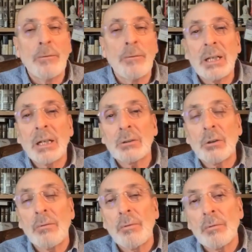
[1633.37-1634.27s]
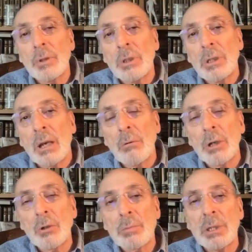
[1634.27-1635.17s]
The cutoff in
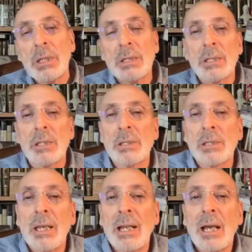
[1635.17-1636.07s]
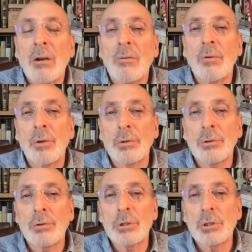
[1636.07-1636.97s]
our experience is a lack of
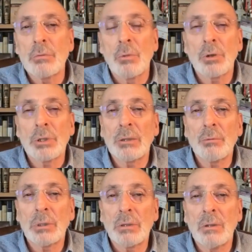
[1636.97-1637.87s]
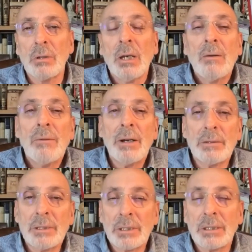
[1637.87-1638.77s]
lordosis more than
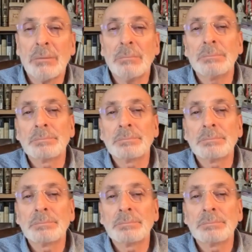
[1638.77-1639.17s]
25 degrees.